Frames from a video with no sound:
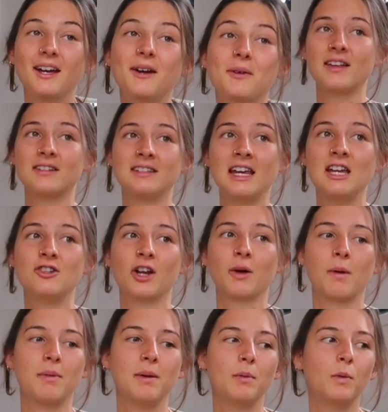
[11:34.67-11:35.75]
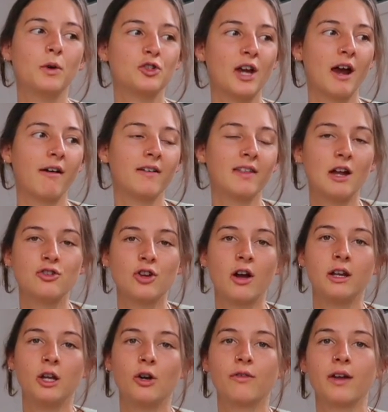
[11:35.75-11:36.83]
At that stage, like when people were sharing their
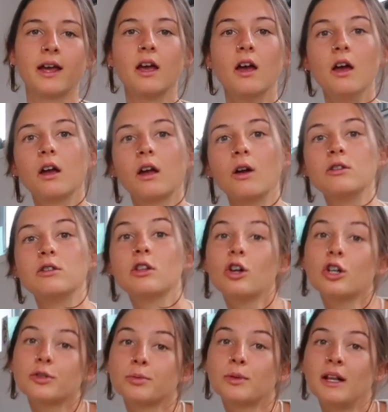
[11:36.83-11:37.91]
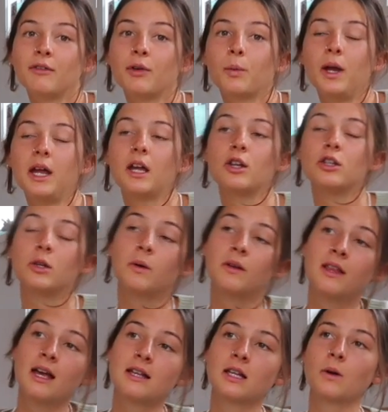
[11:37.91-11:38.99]
journey of like going to the hospital every week and doing
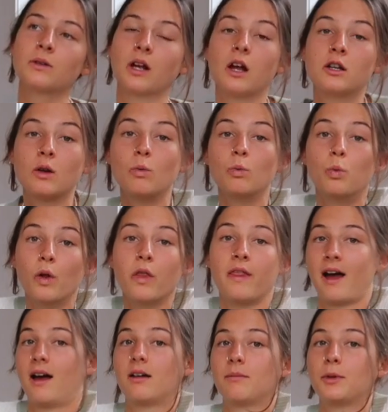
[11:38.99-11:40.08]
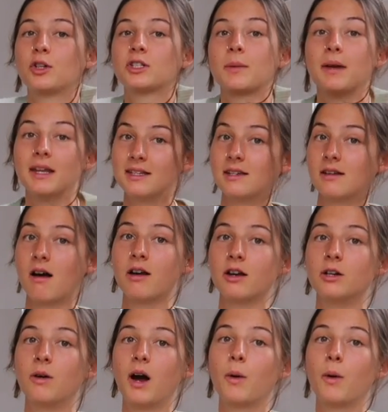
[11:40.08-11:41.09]
this, I was like, I don't want that, because I'm in denial.